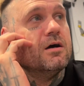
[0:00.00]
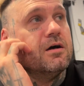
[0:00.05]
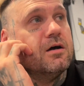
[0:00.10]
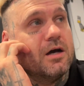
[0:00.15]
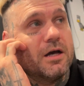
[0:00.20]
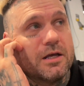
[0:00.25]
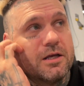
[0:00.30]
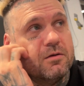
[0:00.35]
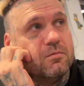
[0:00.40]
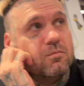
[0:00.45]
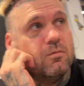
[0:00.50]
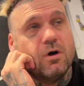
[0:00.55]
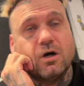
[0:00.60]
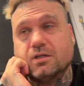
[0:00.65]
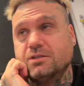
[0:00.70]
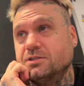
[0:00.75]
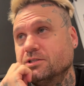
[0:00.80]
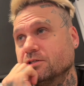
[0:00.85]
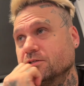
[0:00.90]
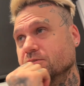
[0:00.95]
I can watch
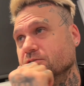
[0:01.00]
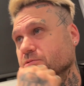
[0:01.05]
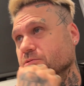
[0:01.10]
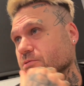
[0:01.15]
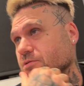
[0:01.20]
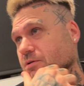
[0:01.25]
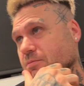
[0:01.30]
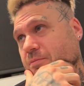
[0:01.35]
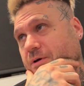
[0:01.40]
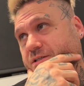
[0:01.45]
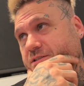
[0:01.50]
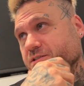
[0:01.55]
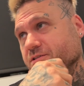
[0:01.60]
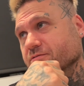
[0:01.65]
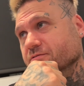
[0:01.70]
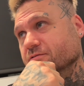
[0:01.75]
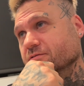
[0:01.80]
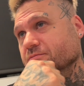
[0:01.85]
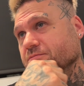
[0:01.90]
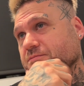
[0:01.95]
shows with the best of
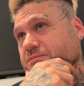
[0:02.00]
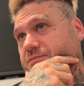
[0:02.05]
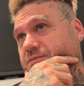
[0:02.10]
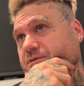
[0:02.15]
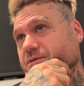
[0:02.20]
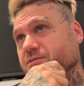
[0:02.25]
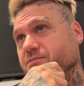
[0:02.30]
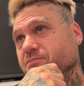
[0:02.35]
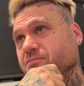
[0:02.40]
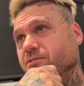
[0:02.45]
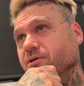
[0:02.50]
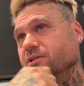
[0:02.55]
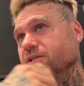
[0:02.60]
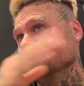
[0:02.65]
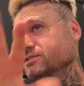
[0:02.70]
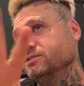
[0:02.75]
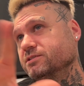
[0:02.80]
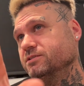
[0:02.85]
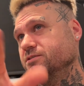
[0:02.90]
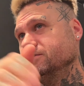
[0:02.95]
them, but
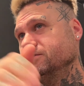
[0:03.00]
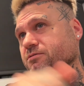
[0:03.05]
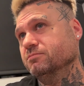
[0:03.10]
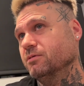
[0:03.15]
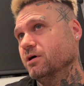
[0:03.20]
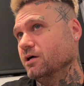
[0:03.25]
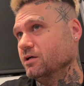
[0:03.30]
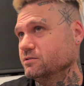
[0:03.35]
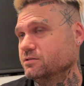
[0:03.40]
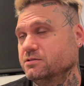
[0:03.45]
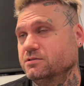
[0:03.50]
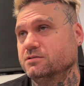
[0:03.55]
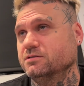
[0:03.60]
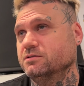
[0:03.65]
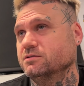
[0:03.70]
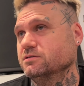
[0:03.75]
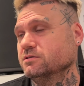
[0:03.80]
this is too much.